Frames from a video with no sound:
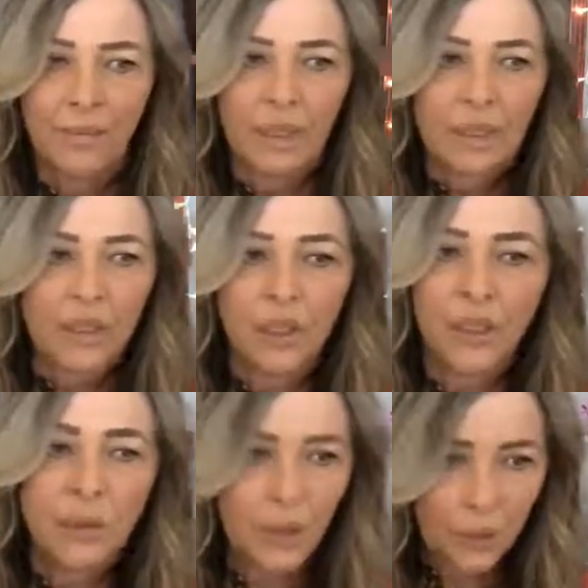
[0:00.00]
So
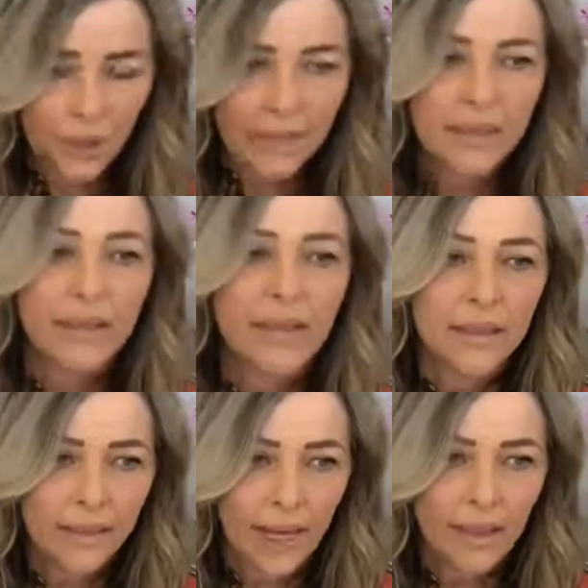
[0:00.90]
you request
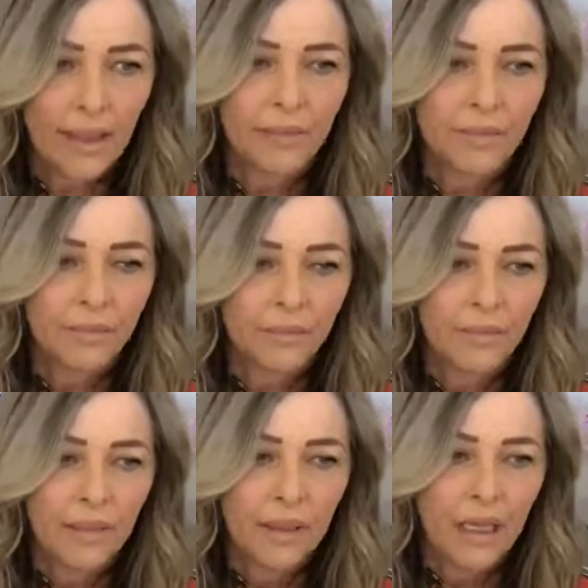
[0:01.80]
the data.
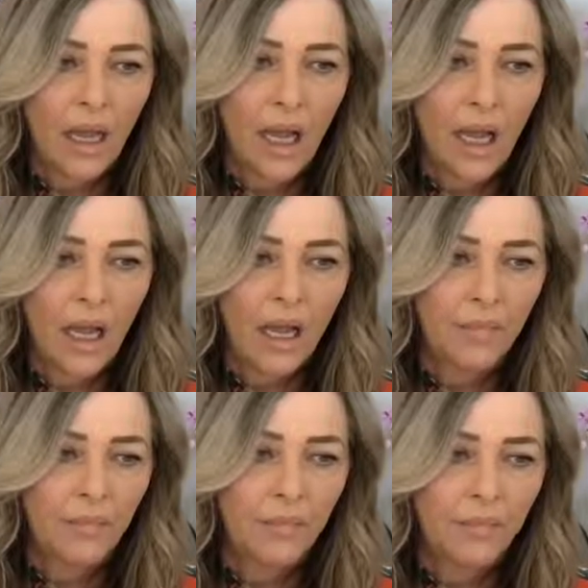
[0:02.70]

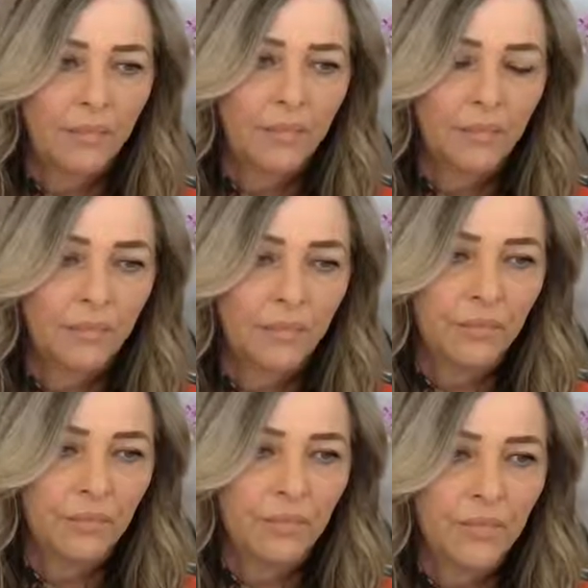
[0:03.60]

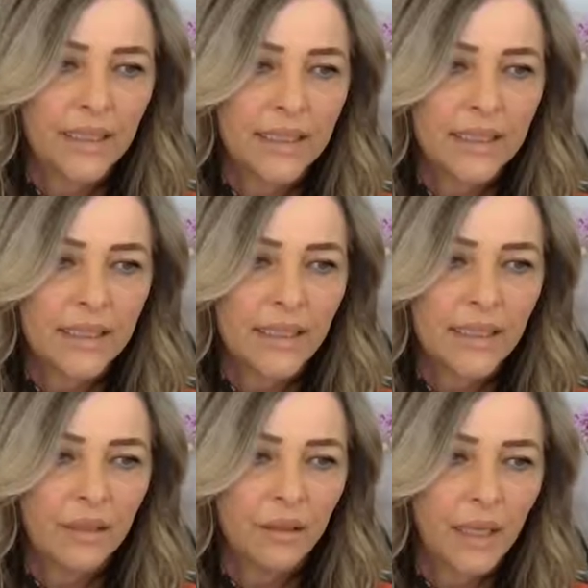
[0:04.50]
Let's
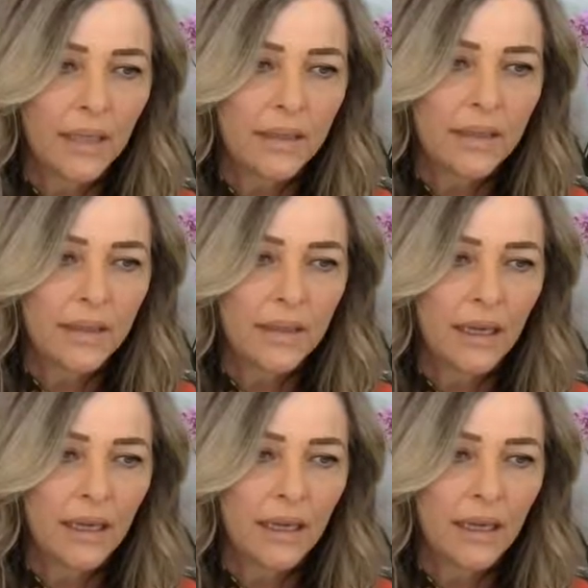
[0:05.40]
see, who else?